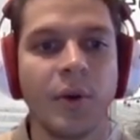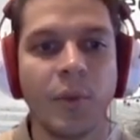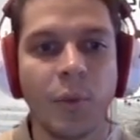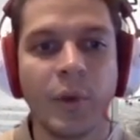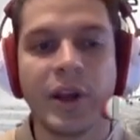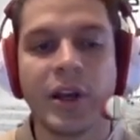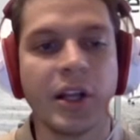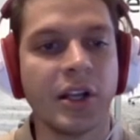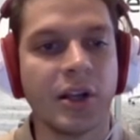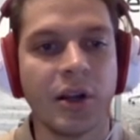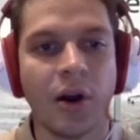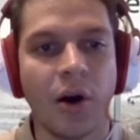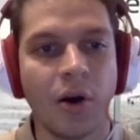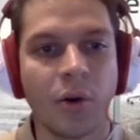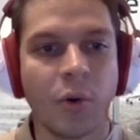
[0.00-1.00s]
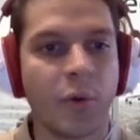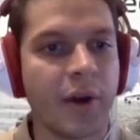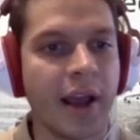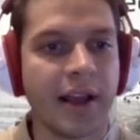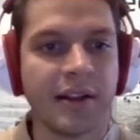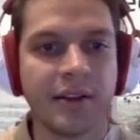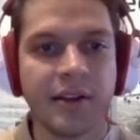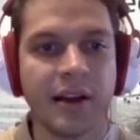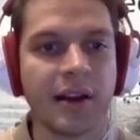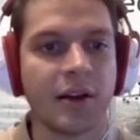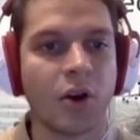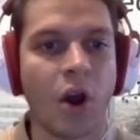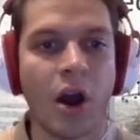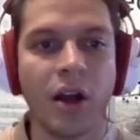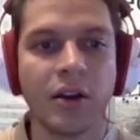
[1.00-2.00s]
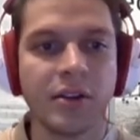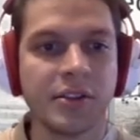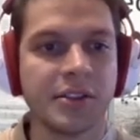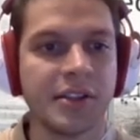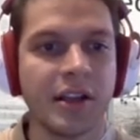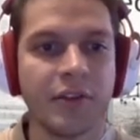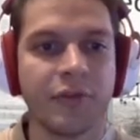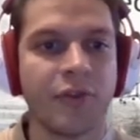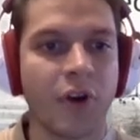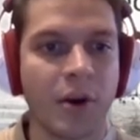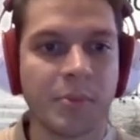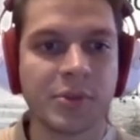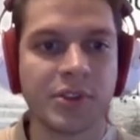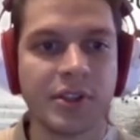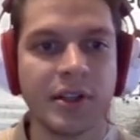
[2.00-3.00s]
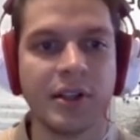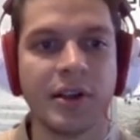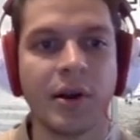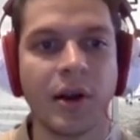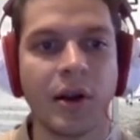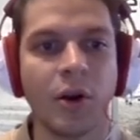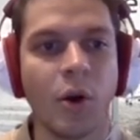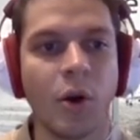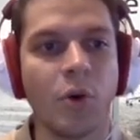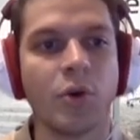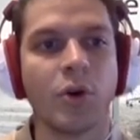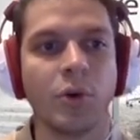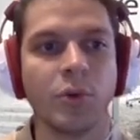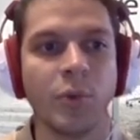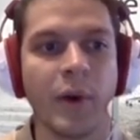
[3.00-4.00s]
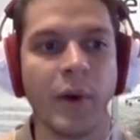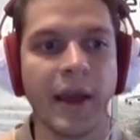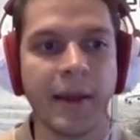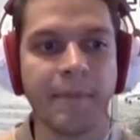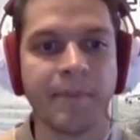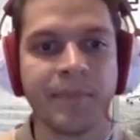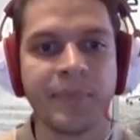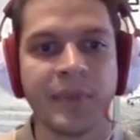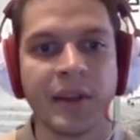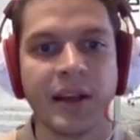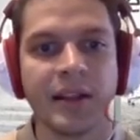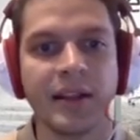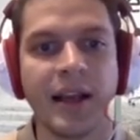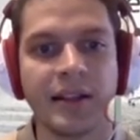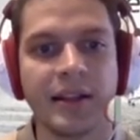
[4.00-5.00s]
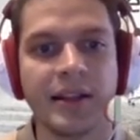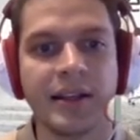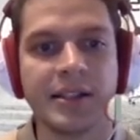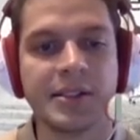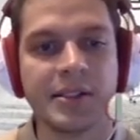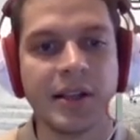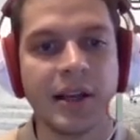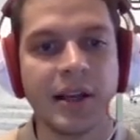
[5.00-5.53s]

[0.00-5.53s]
we can create uh, columns and forms in a low-code way. That is